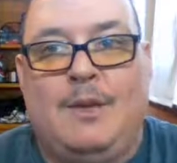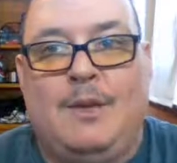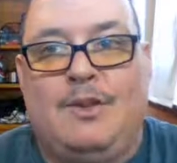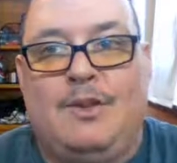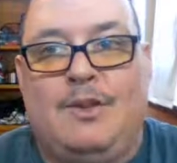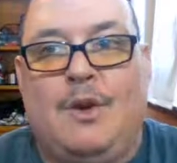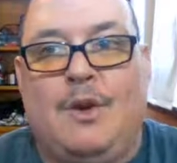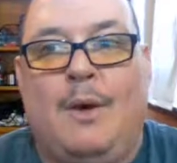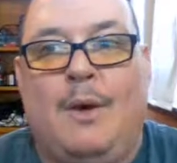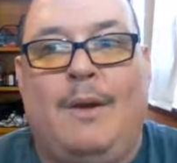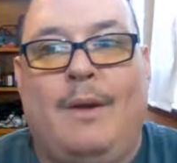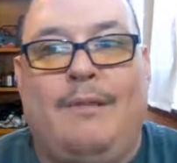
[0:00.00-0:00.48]

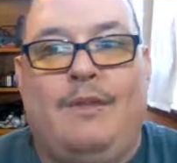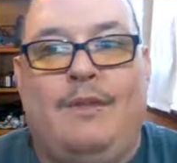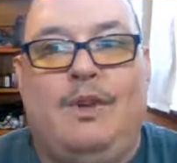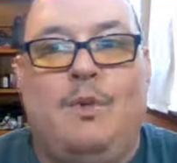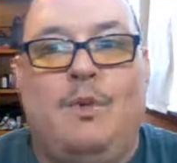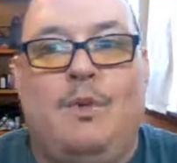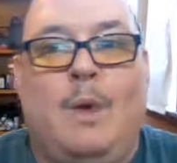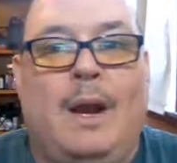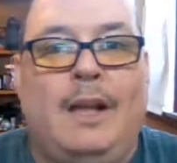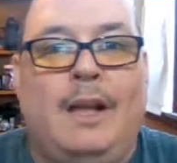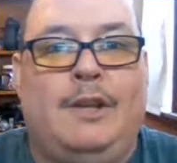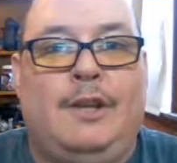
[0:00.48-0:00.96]
So if
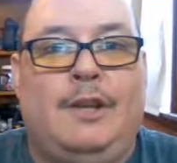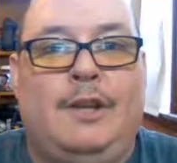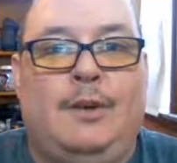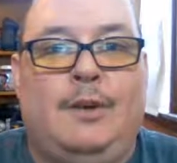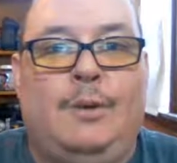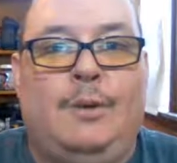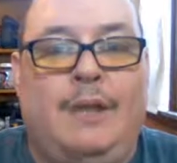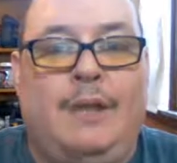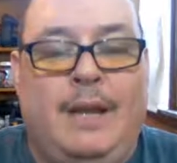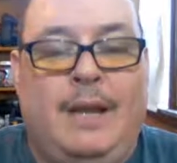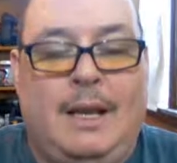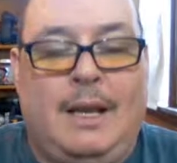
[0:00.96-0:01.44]
you want to
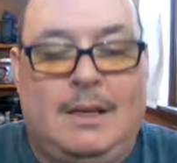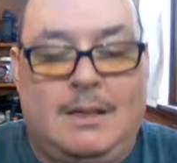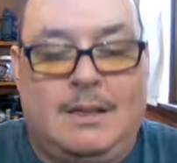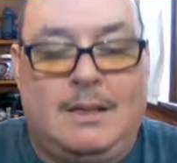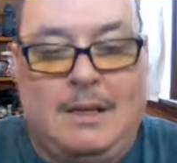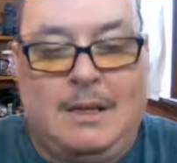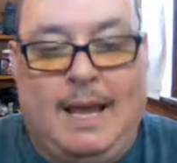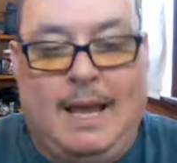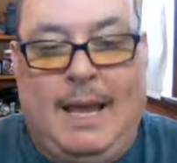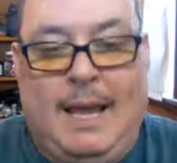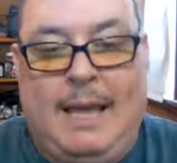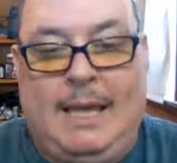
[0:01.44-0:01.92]
do
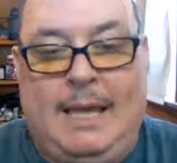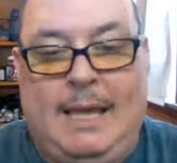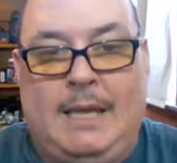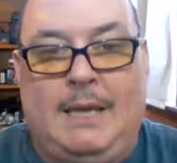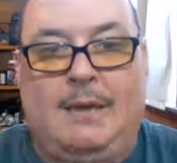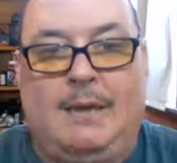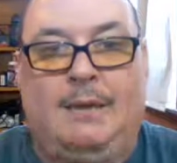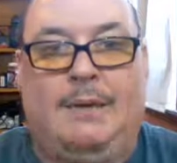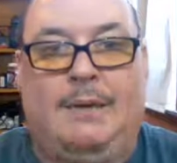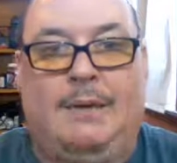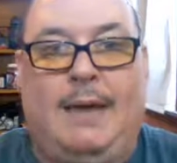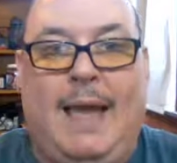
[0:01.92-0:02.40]
things
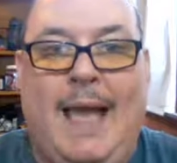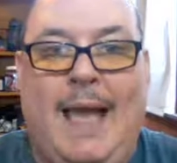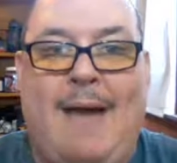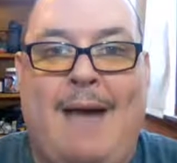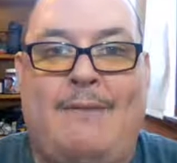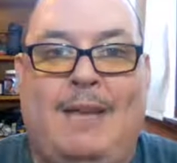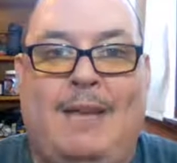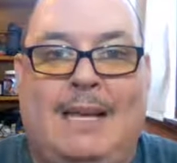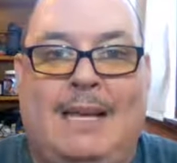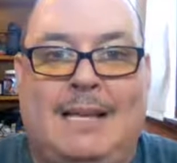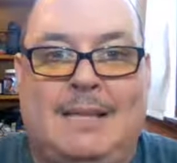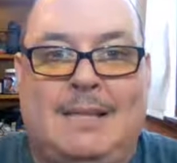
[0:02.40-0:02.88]
like
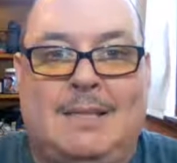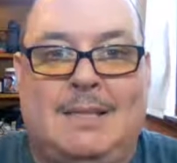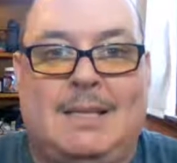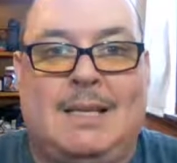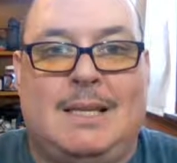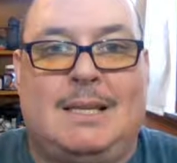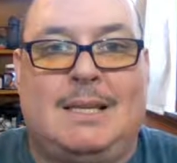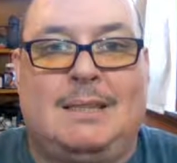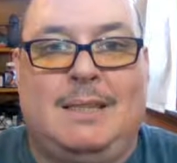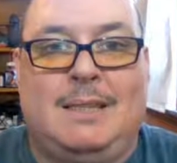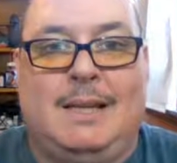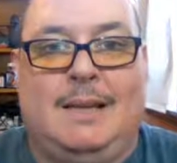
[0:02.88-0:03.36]
have a
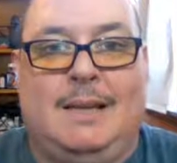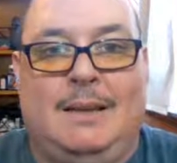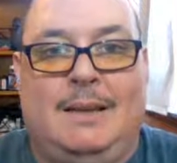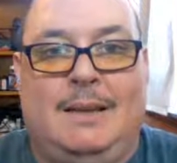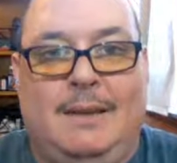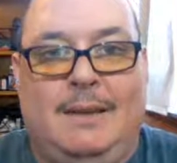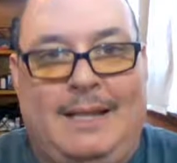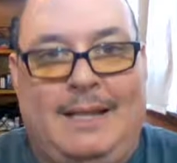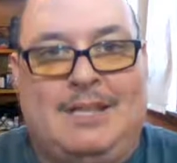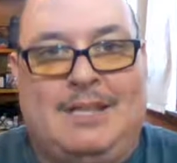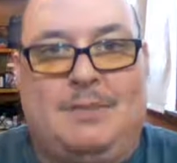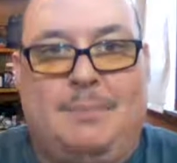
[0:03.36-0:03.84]
consistent
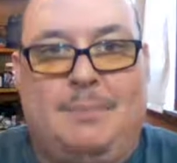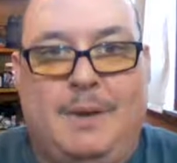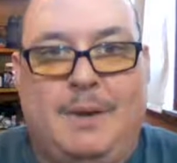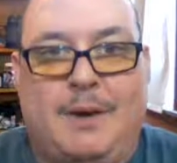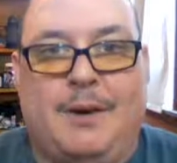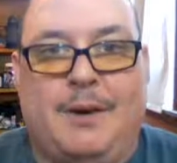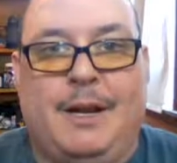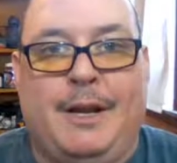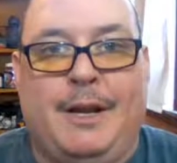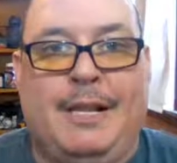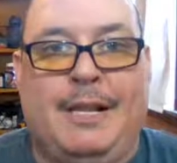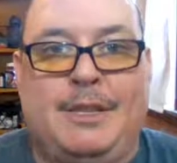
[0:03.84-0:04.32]

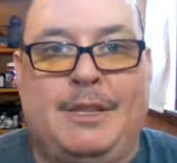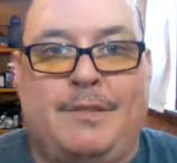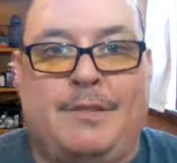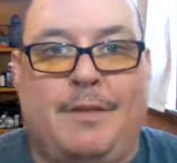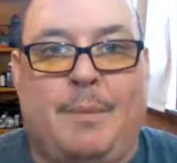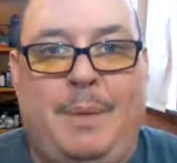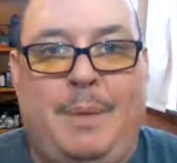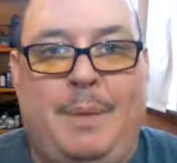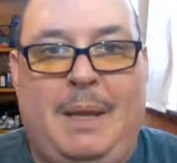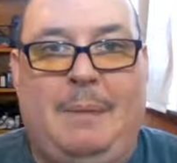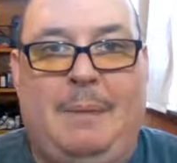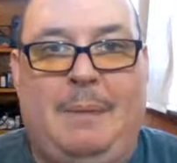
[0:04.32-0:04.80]
experience
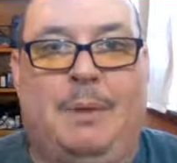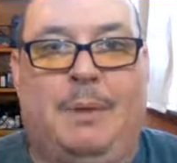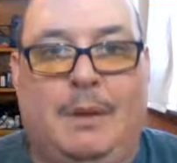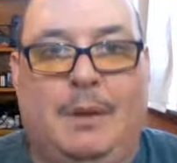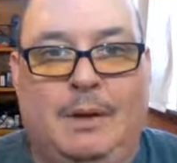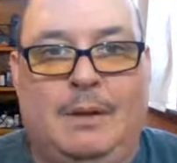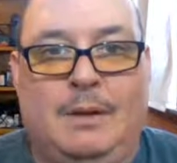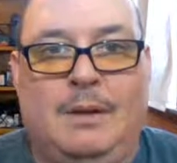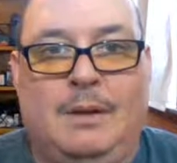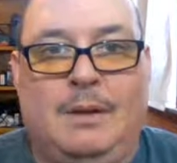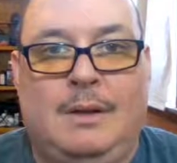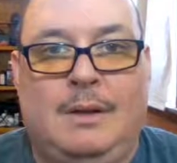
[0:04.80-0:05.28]
for people,